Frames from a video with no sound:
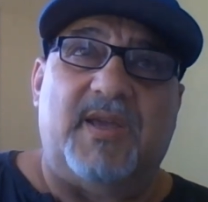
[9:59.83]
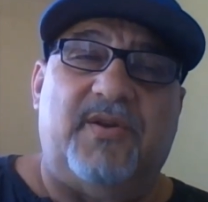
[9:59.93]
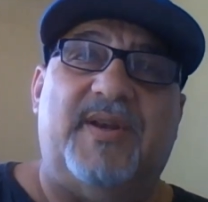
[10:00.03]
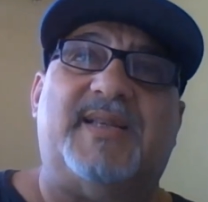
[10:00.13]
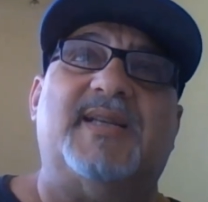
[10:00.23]

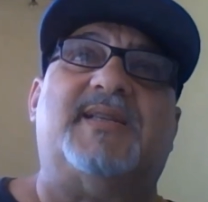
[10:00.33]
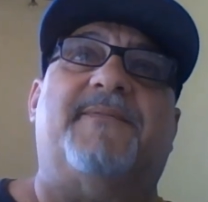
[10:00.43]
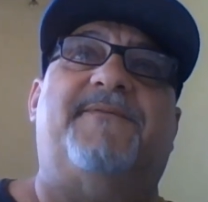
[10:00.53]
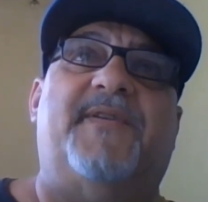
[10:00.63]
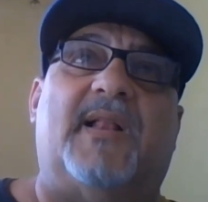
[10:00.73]
You need to
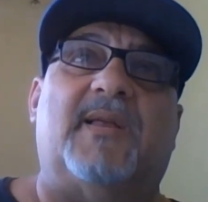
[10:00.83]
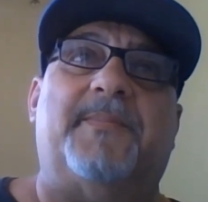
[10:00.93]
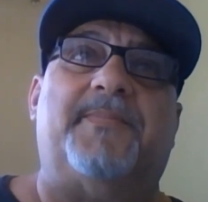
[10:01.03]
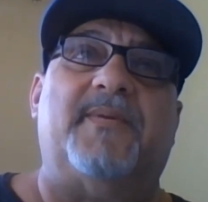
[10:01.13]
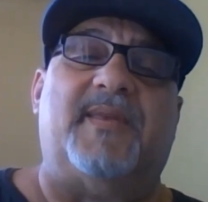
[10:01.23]

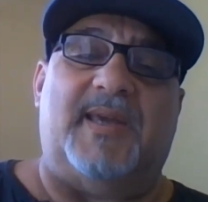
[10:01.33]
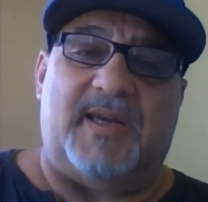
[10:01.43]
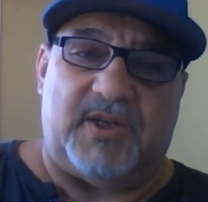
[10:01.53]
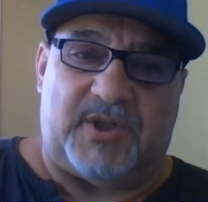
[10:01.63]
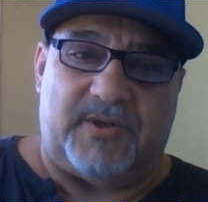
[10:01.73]
develop the
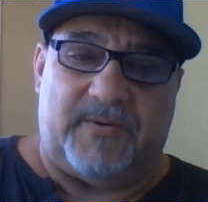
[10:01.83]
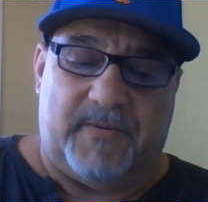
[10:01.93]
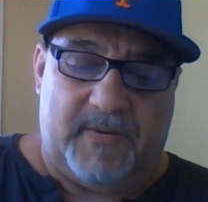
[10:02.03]
issue.